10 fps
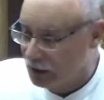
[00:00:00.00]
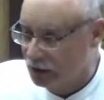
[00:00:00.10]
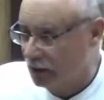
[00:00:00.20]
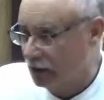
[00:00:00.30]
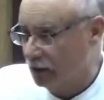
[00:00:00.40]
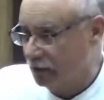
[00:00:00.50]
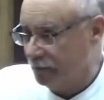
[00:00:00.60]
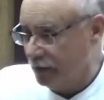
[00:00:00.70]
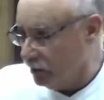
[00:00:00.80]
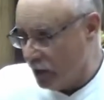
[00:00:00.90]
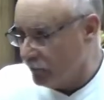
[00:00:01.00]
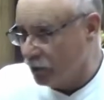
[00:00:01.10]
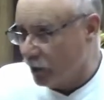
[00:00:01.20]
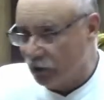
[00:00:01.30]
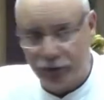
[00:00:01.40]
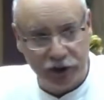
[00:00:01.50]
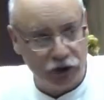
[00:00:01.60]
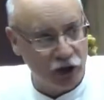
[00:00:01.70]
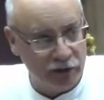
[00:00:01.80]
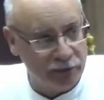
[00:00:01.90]
And you're never going to be
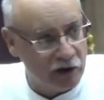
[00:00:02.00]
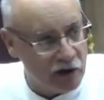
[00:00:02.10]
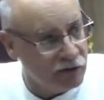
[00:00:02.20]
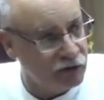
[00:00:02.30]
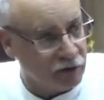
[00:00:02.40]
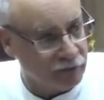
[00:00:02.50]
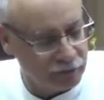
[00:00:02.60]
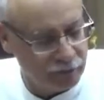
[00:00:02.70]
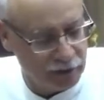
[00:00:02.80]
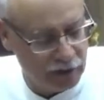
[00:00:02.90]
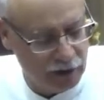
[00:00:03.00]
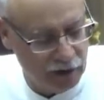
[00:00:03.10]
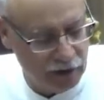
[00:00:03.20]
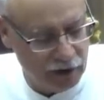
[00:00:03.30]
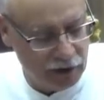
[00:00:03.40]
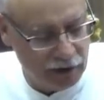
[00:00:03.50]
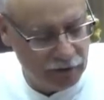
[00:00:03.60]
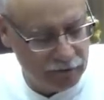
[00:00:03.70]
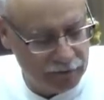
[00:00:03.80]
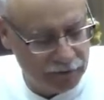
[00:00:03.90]
John MacArthur.
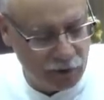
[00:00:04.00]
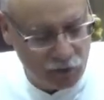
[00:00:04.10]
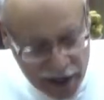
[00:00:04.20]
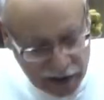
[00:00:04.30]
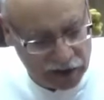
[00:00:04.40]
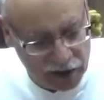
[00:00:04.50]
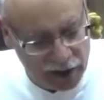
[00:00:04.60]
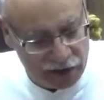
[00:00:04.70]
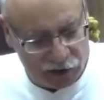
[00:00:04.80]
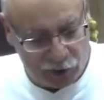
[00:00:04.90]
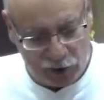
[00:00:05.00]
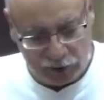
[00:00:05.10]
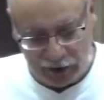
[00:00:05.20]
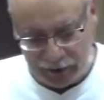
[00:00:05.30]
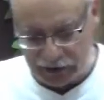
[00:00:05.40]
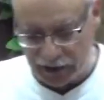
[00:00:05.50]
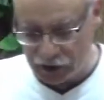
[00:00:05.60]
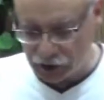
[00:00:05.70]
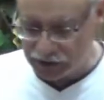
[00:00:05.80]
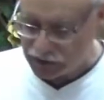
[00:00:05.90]
So recognize your own
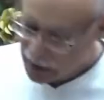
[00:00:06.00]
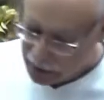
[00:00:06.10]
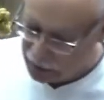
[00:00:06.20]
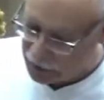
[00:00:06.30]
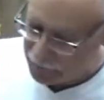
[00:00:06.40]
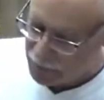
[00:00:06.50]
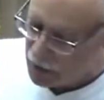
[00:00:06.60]
limitations. Secondly,